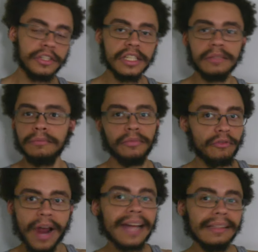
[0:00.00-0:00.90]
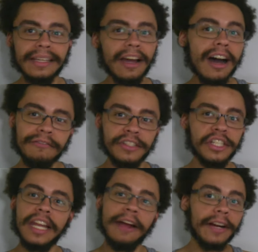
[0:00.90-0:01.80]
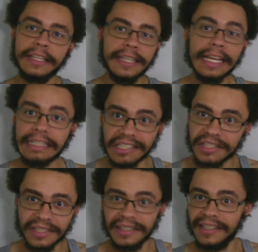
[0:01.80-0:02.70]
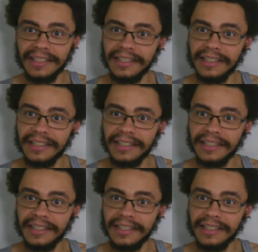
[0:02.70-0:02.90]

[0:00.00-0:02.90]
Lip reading: You're just rattling off generic things.